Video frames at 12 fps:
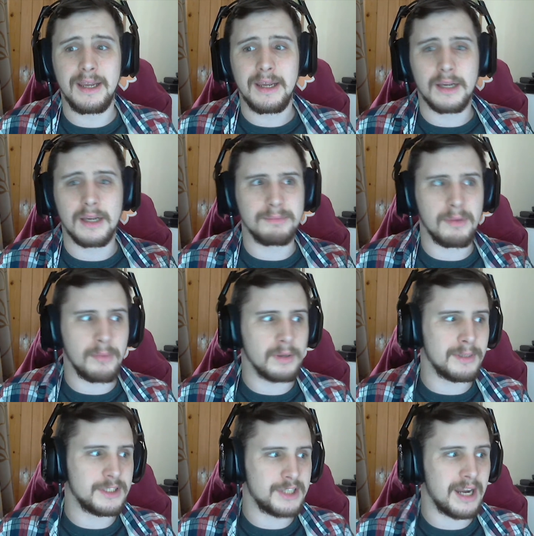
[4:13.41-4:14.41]
because my
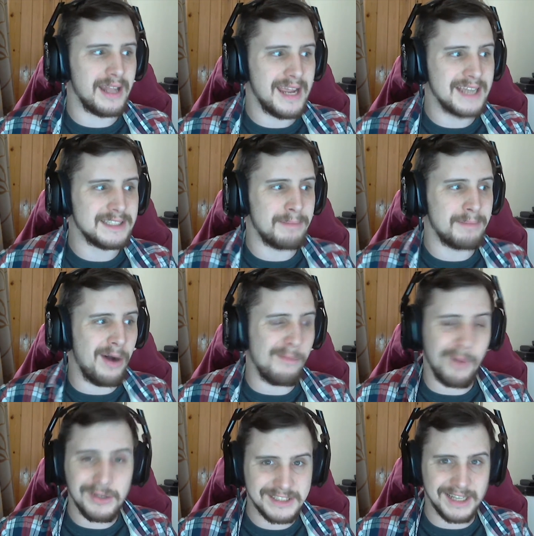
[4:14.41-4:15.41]
my channel is about
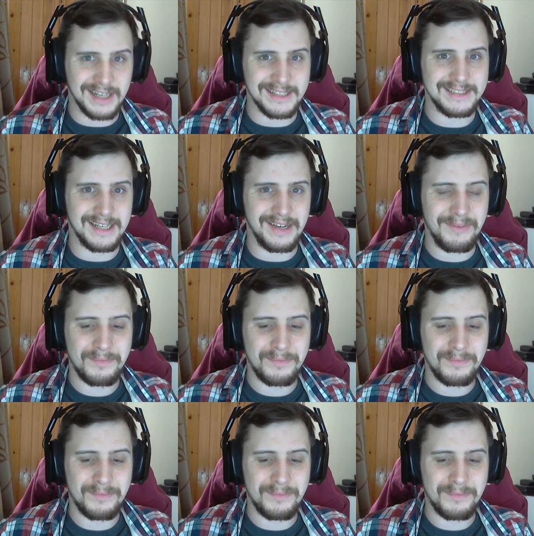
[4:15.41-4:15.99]
Monster Hunter.